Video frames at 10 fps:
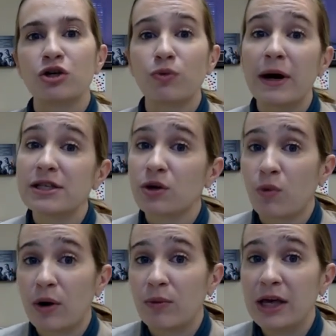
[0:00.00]
twice in
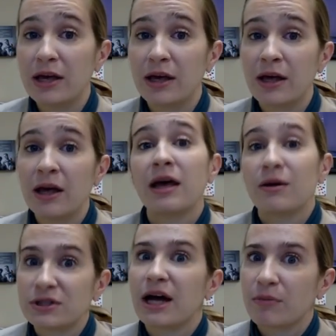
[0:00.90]
1 week,
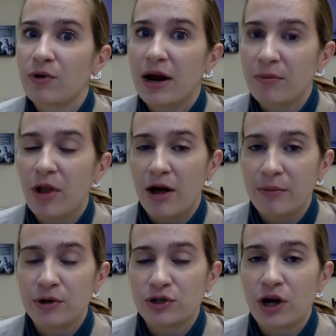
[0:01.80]
it was time to write a
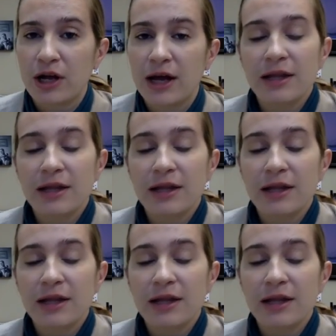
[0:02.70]
blog post on it.